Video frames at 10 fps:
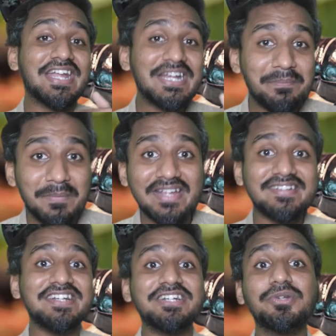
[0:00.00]
it
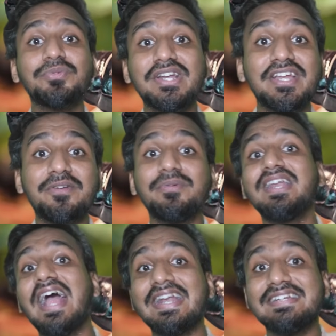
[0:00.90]
makes it into a
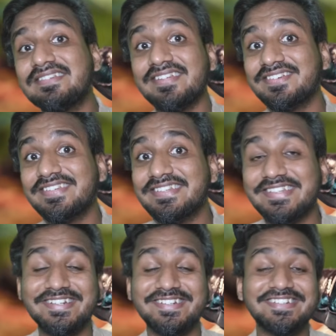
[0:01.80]
liquid and it sucks it
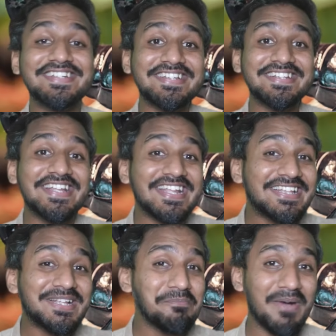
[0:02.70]
in. This
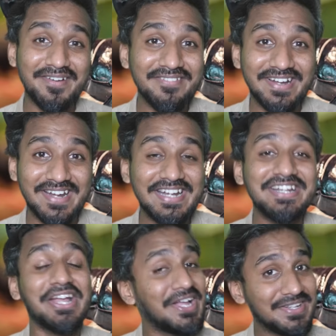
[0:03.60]
is a marvel,
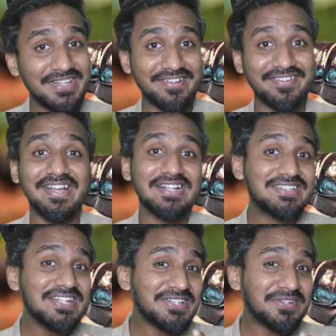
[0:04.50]
right? Yes.
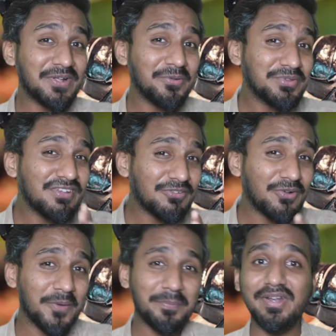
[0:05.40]
This is how this
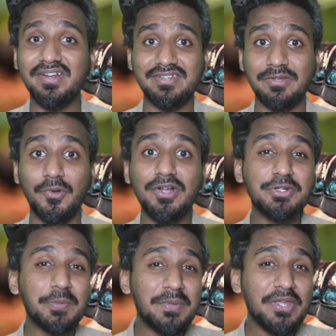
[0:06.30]
scorpion has
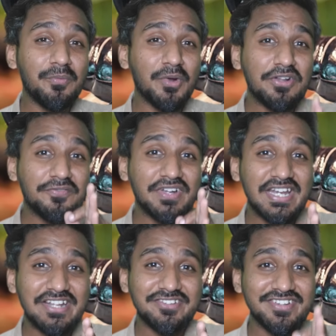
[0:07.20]
evolved to be one of
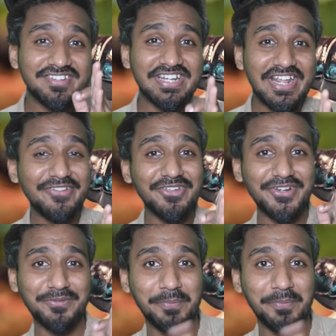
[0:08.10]
nature's dangerous